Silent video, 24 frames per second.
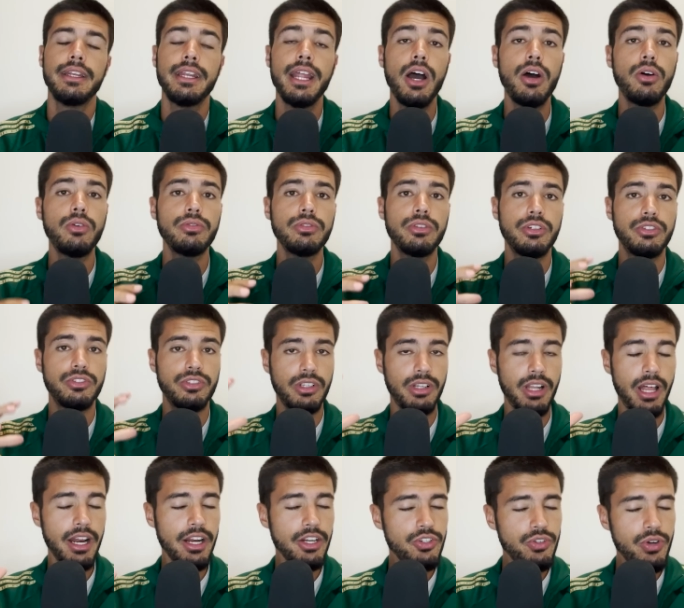Now, there's a
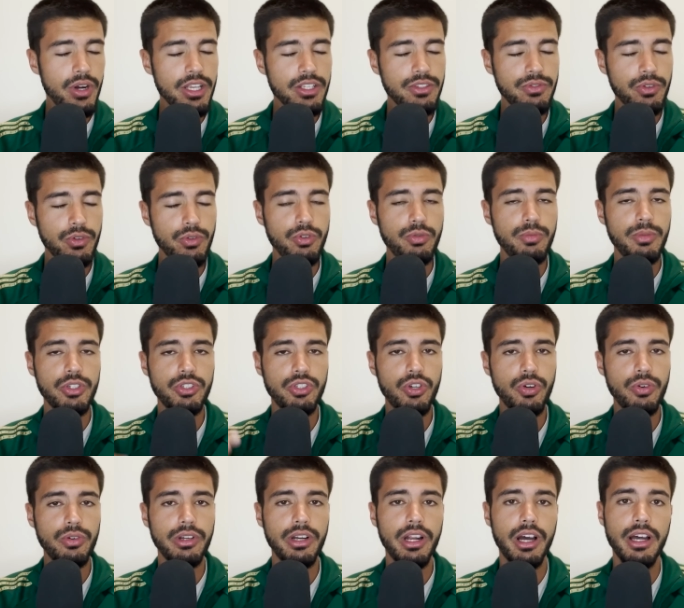lot of transfer rumors
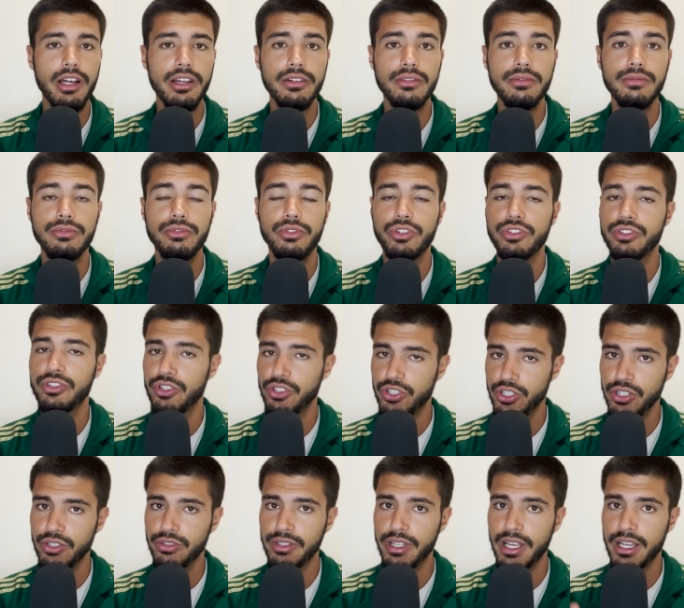going on for
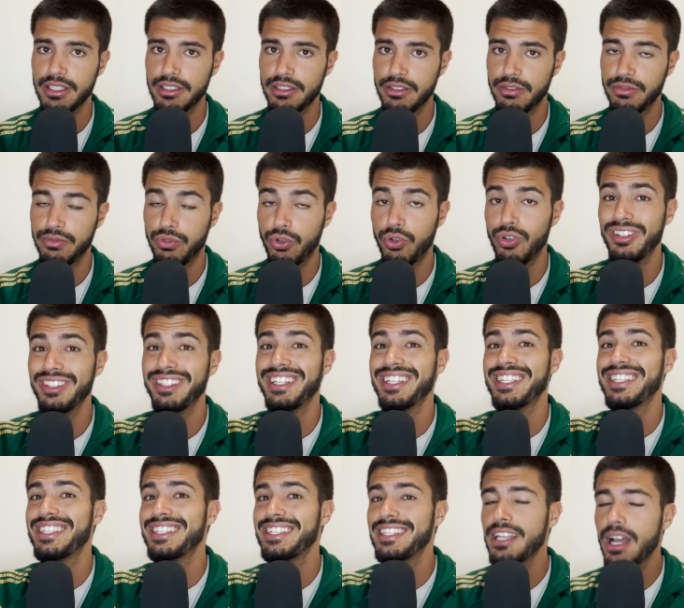Sergiño Dest for the
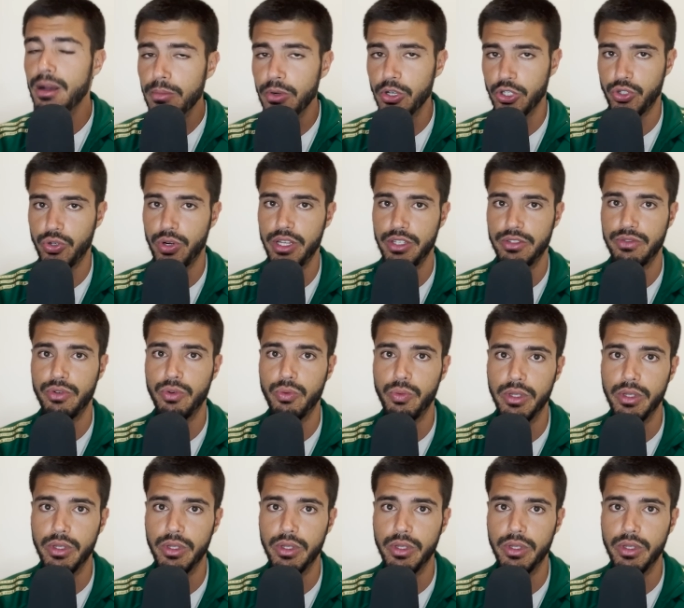summer transfer